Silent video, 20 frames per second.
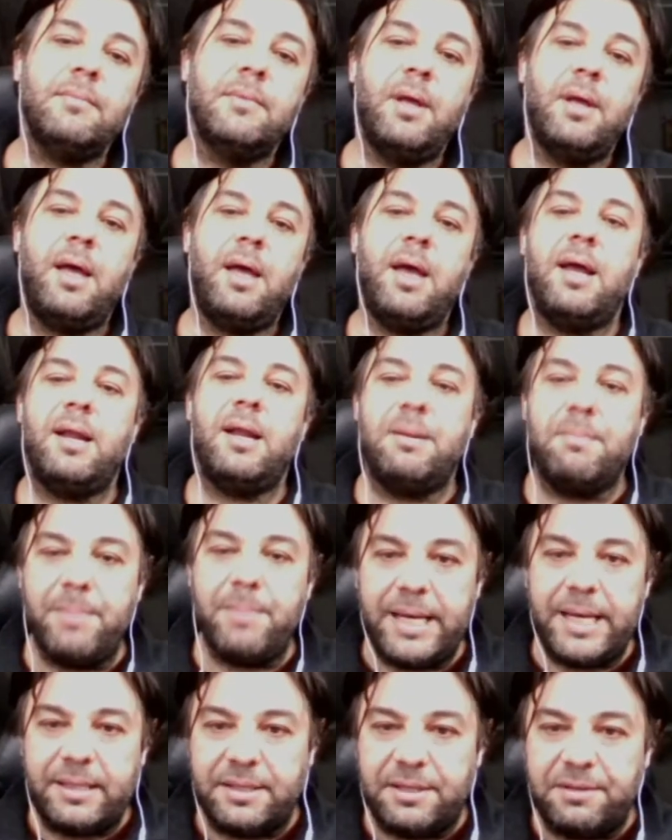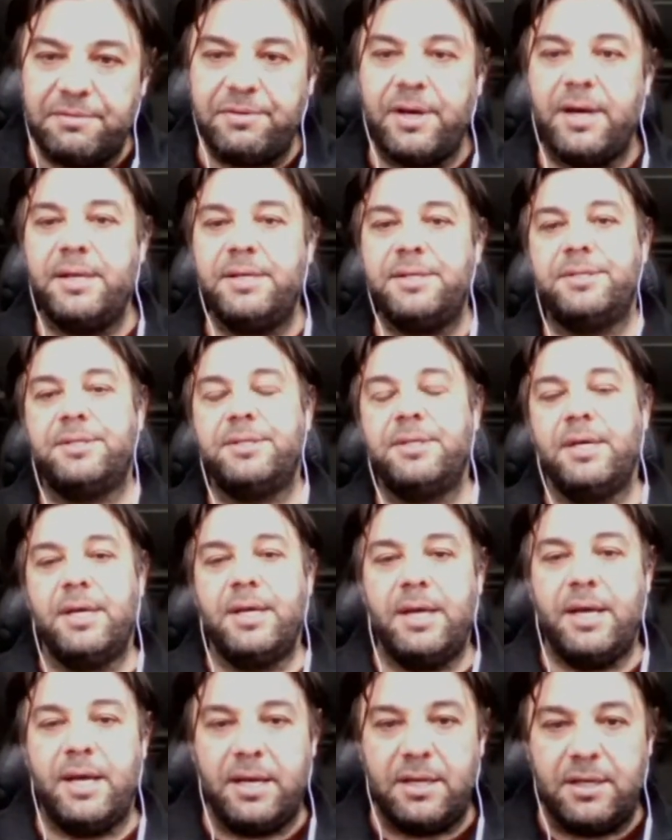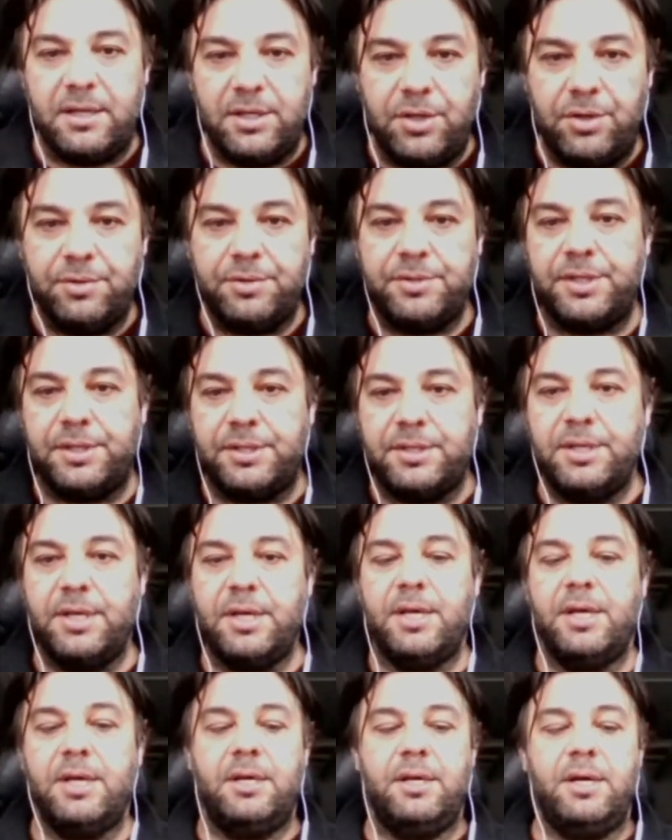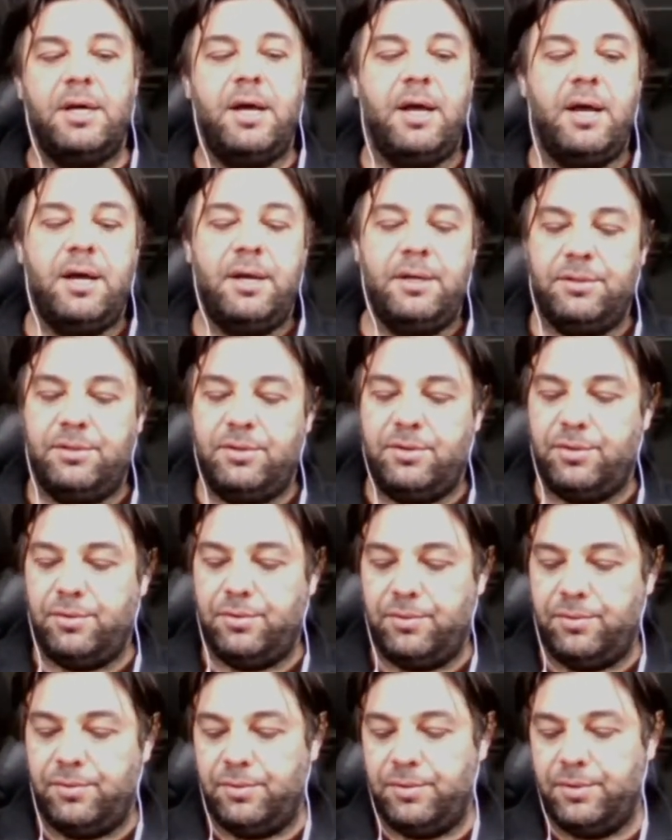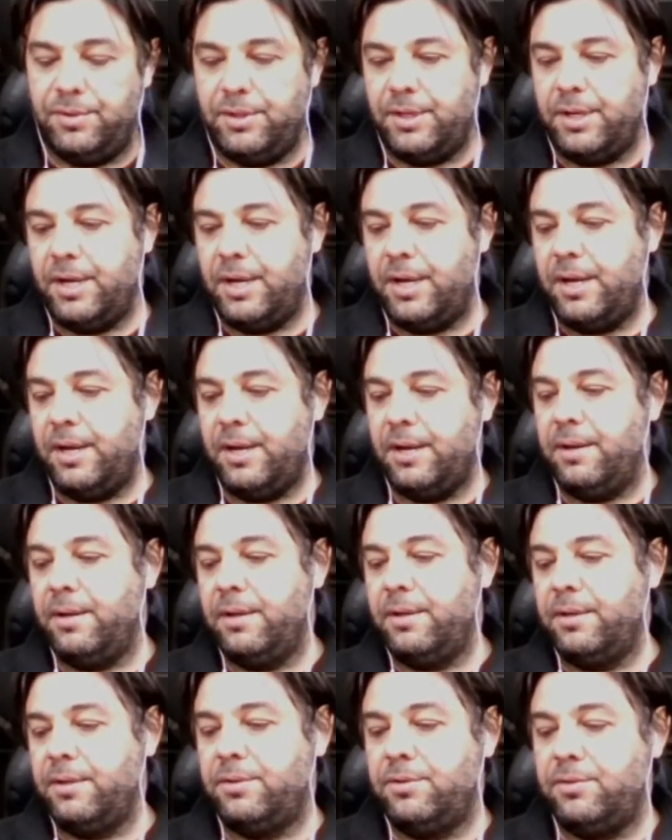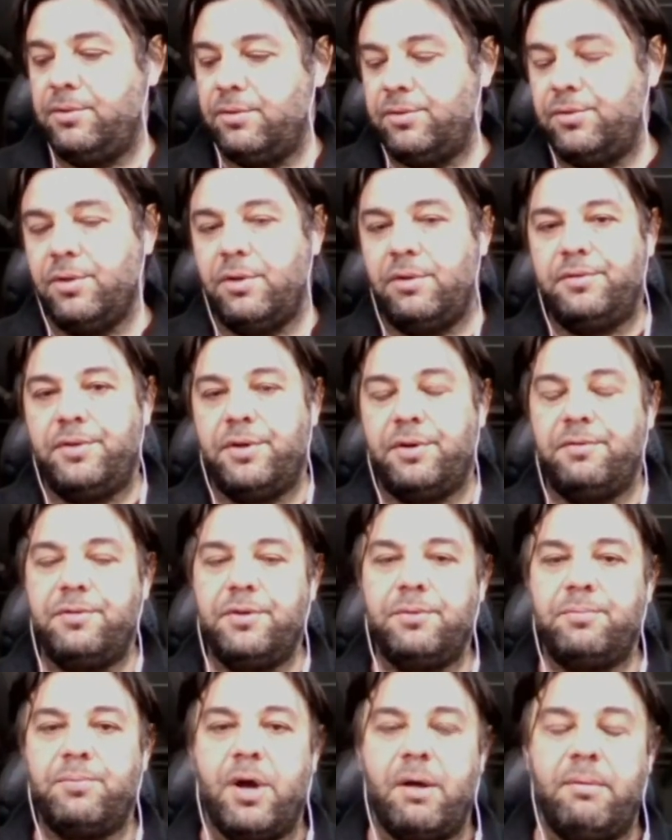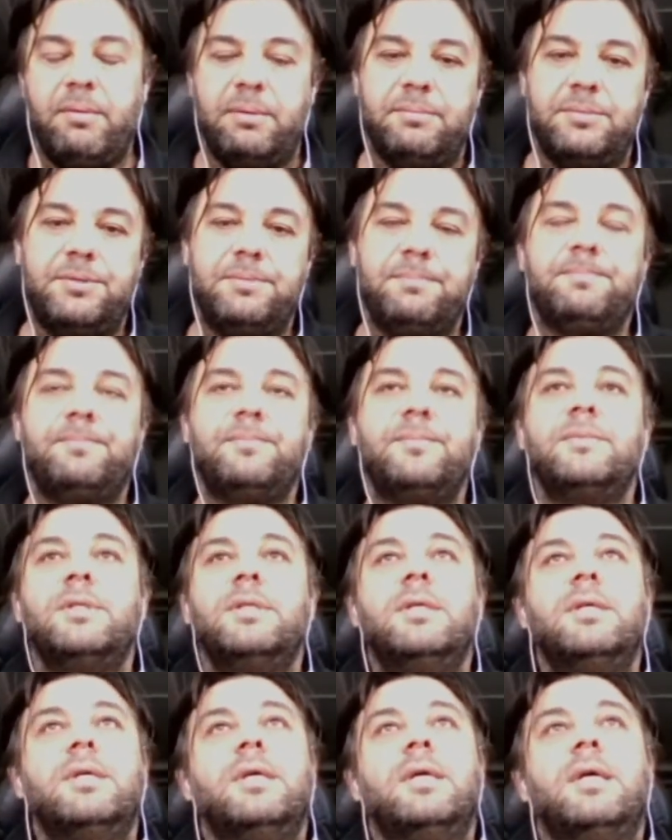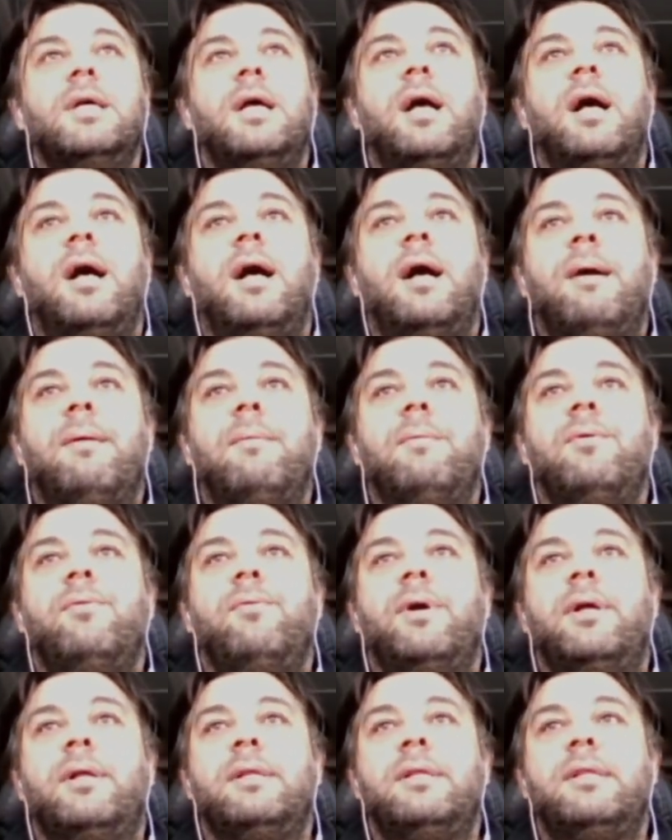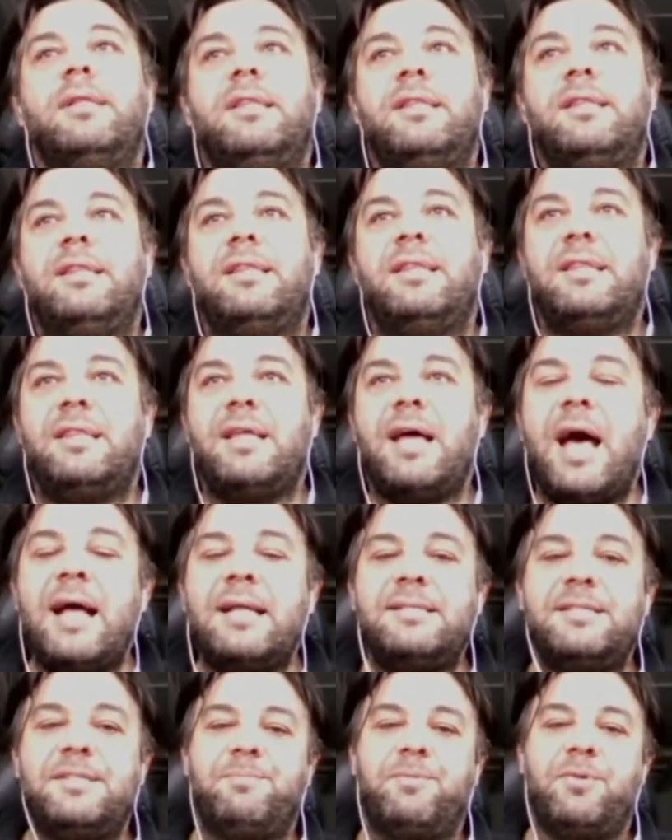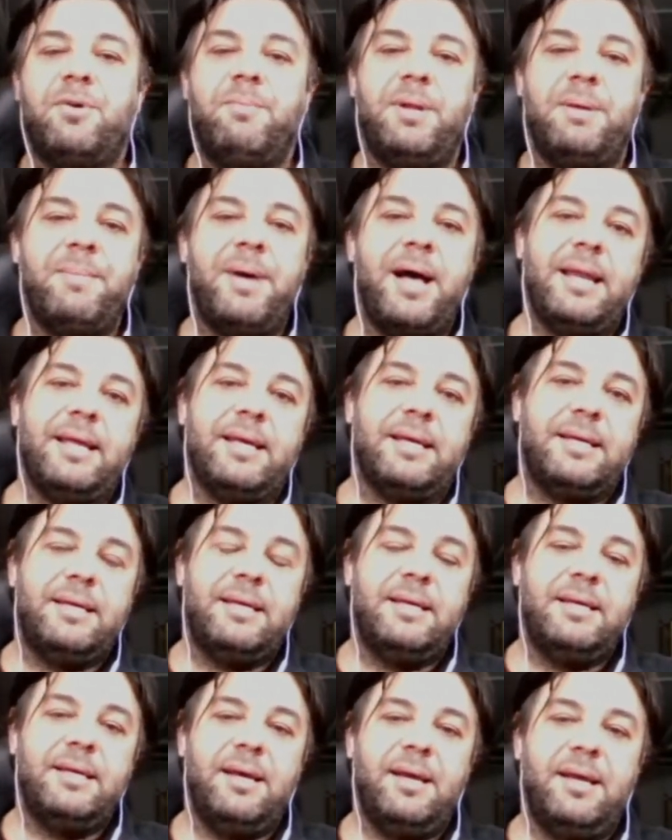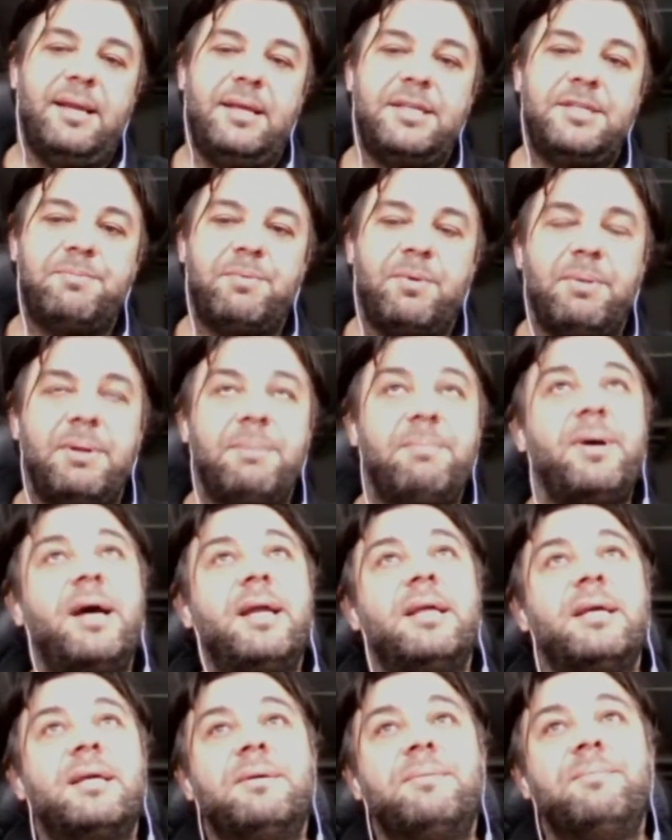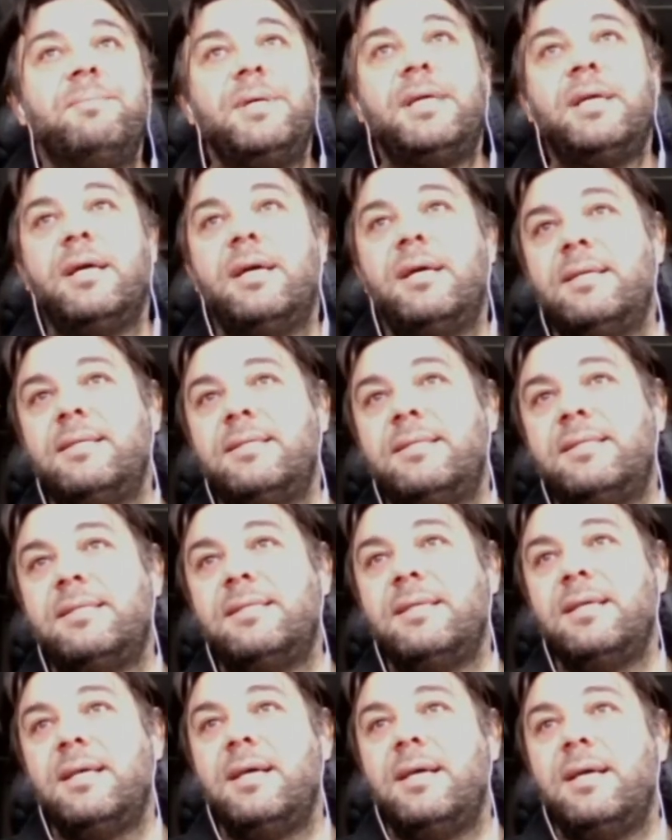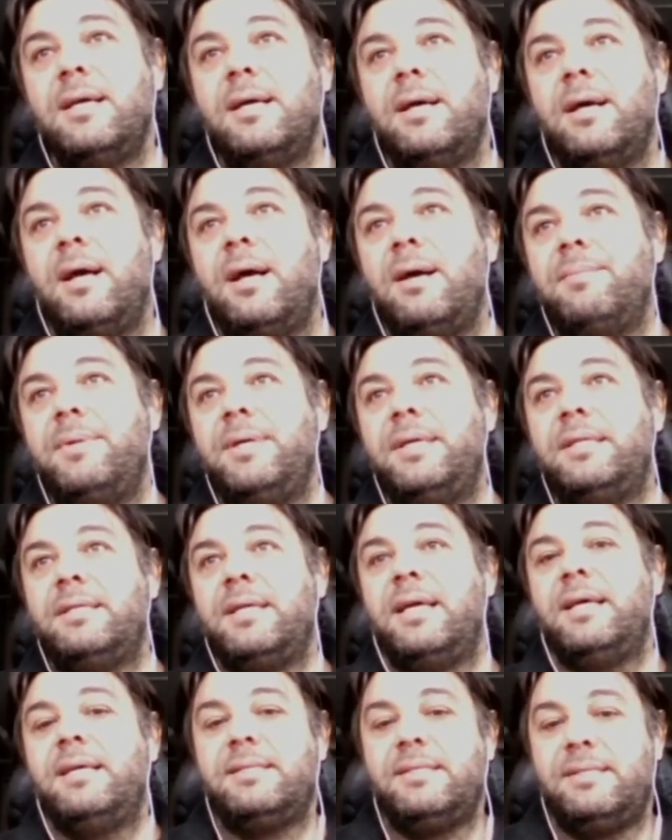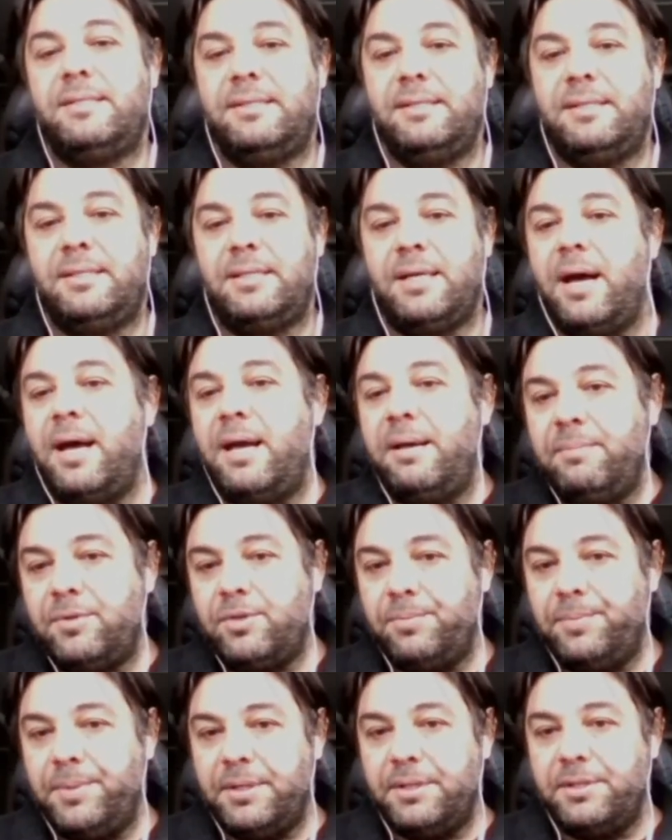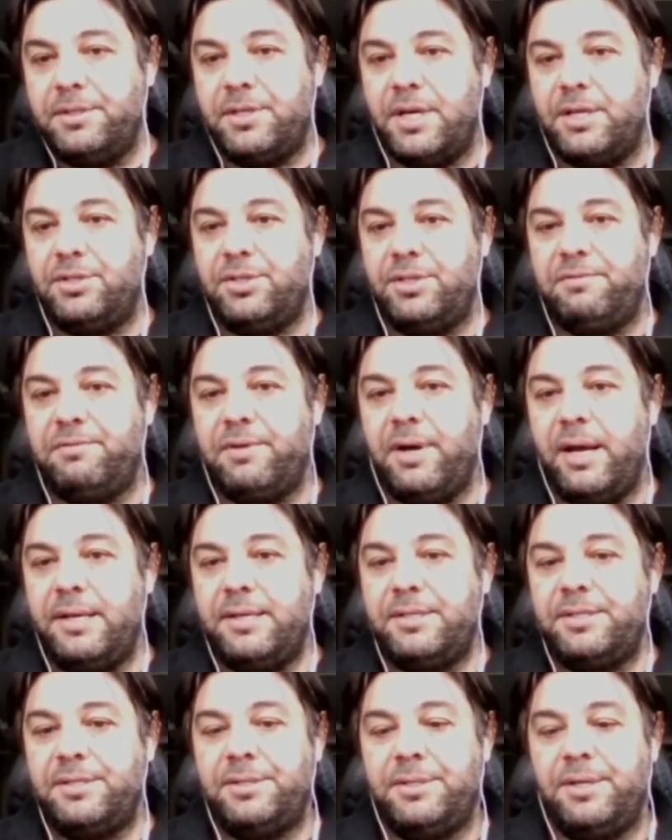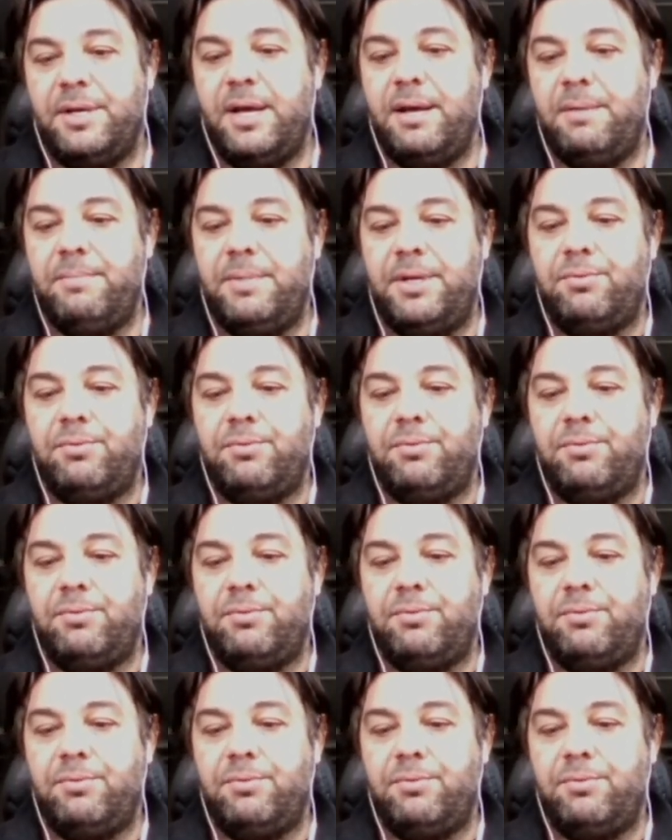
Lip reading: and make the device and use it to solve their food problems. Well, that's problematic. It is problematic because it takes time to build such device. It